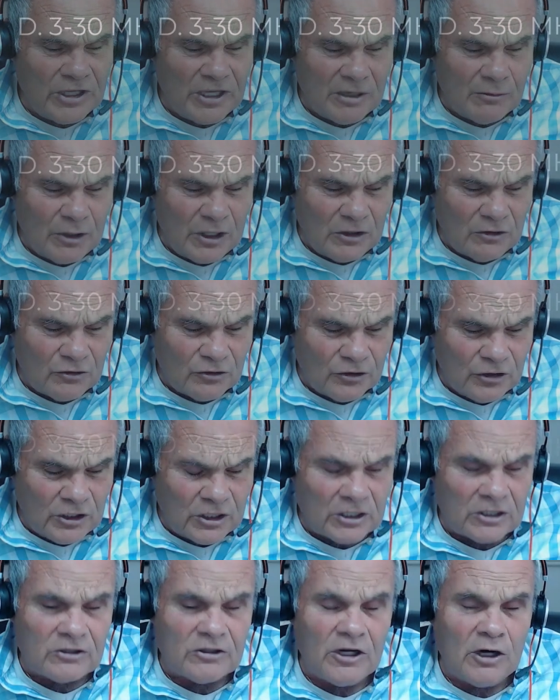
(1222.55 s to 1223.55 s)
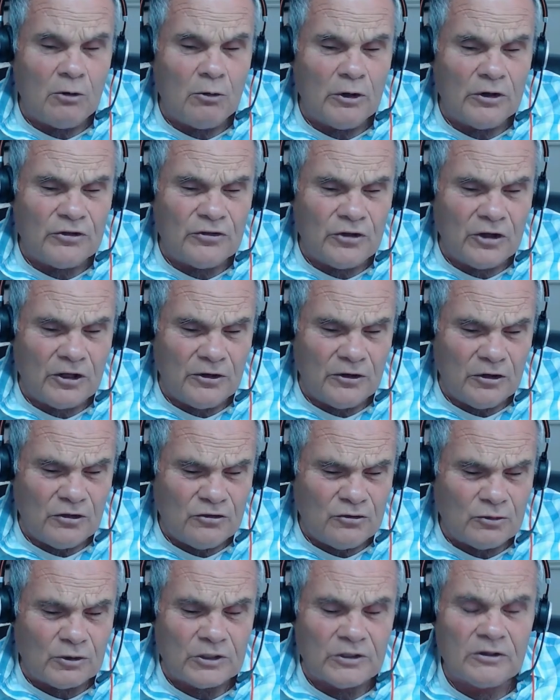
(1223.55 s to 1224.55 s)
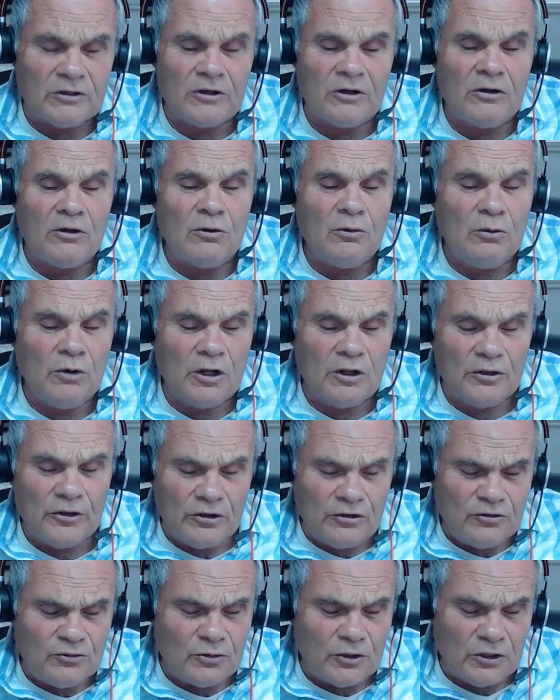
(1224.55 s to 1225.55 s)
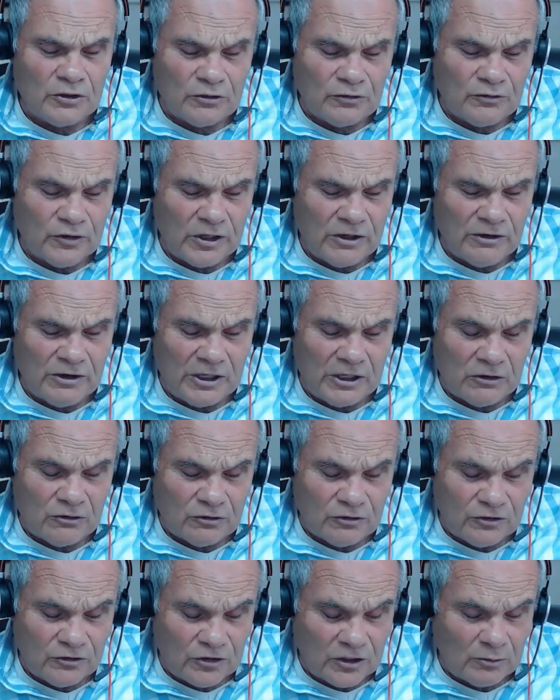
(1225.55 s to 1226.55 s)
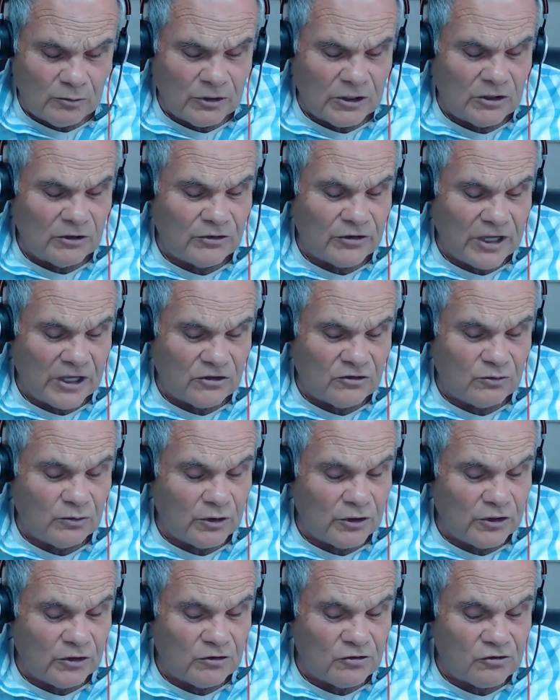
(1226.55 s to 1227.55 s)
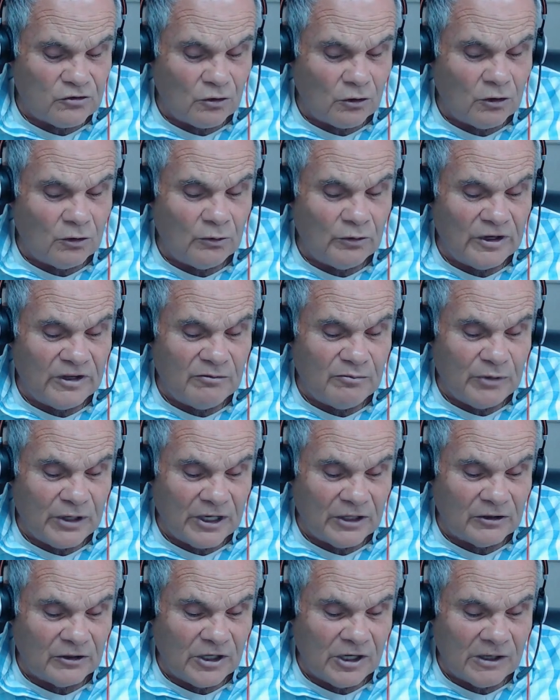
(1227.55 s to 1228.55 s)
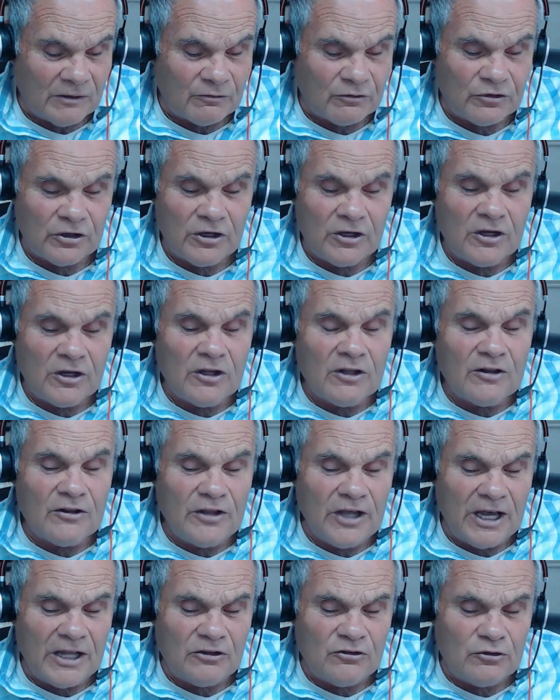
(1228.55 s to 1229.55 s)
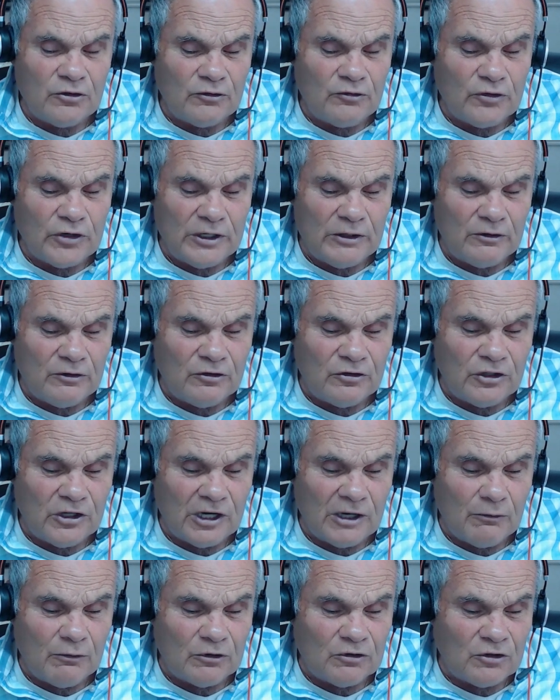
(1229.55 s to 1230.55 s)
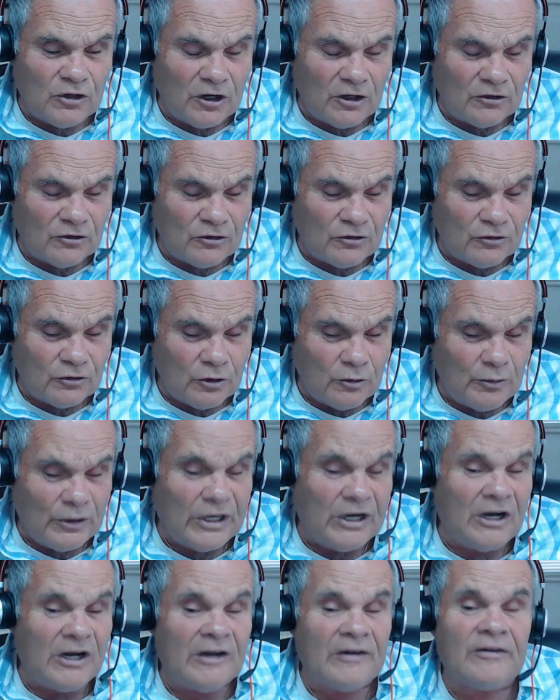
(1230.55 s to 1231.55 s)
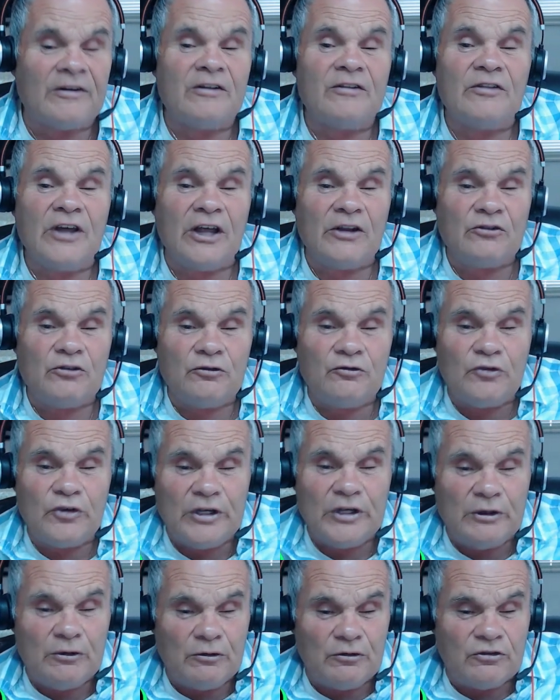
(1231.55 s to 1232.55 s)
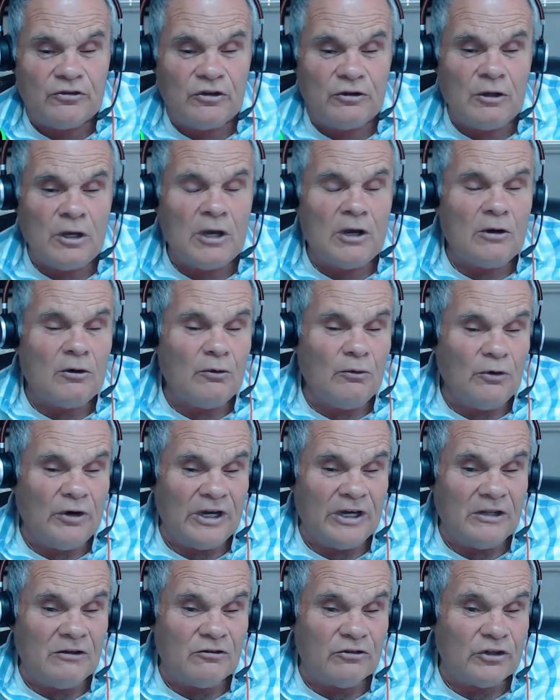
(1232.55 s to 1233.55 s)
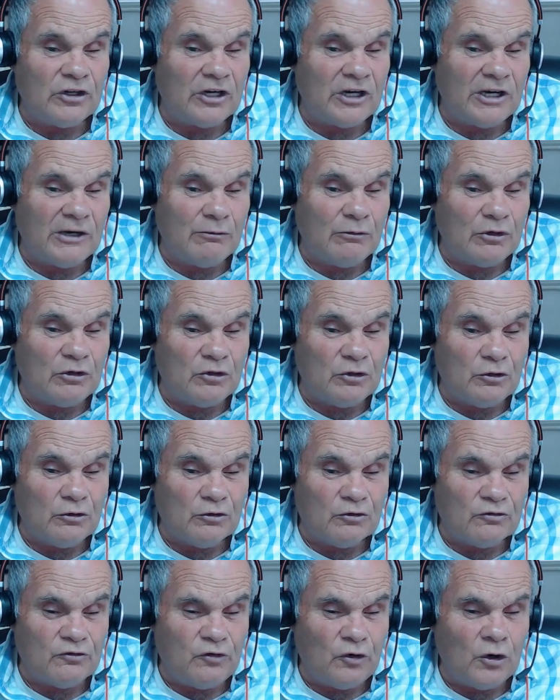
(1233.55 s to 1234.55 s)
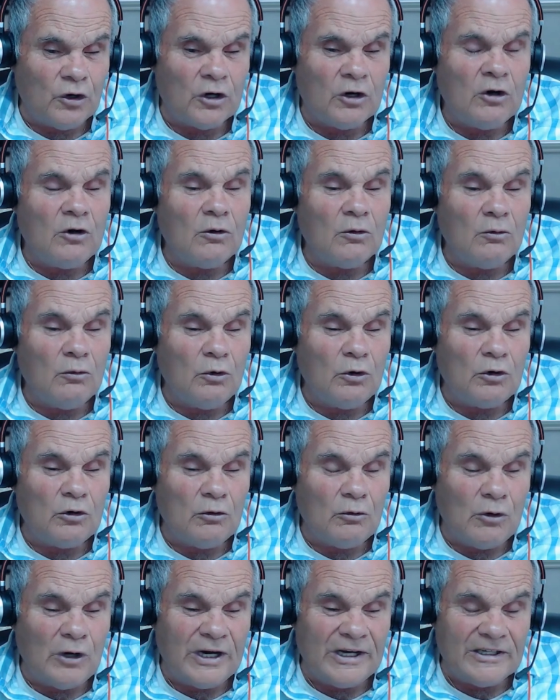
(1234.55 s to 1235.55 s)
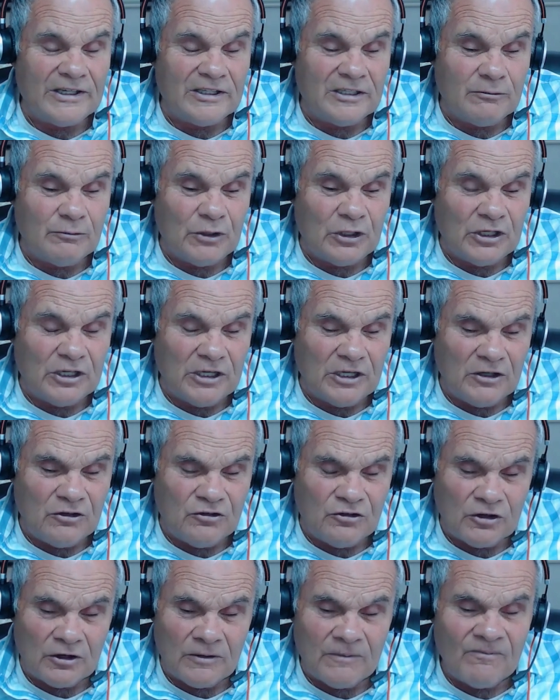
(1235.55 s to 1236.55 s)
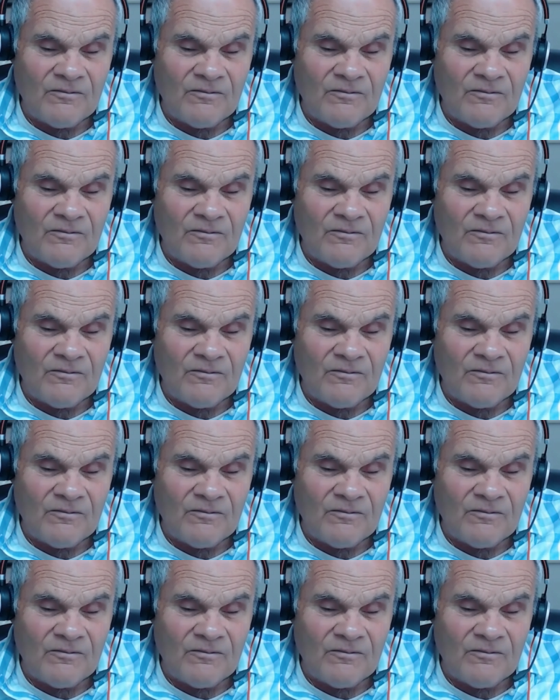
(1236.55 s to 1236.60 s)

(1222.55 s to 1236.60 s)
MHz. Now, what's on this one? Well, this one is very interesting because that's where your shortwave band comes. That's the frequency I would talk to Serbia on. That's the frequency range that I would use for worldwide communication.